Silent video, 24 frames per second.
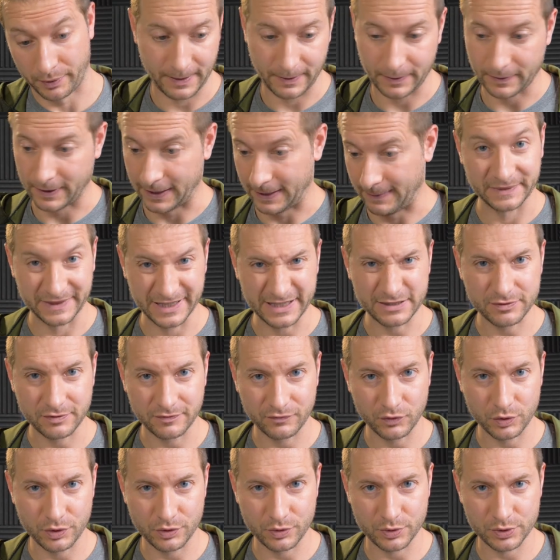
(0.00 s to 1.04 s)
All right, let's
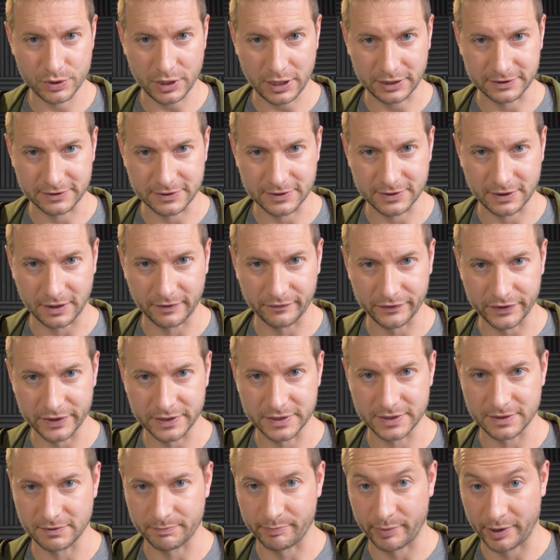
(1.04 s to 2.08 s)
review the results of
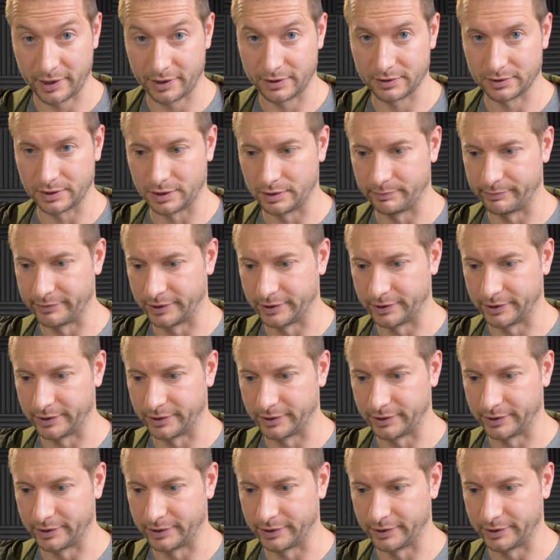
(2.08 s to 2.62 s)
this parallel